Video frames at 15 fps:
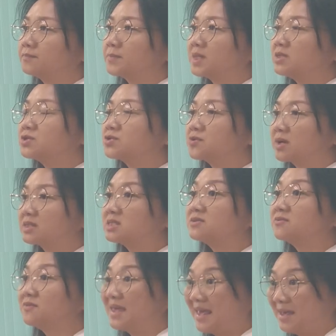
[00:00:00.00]
interactive
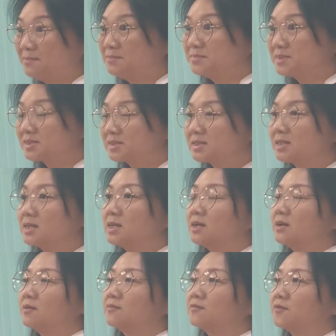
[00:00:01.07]
games
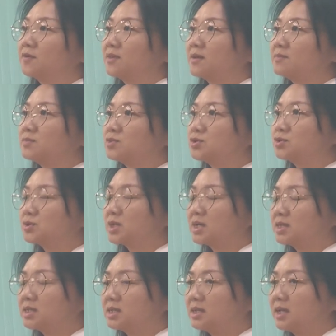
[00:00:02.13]
for them to
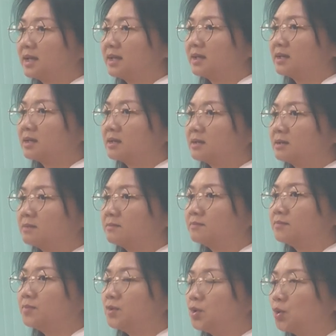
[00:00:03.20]
kind of like
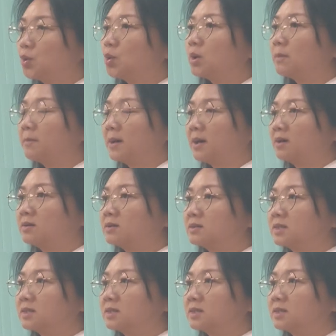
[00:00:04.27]
know about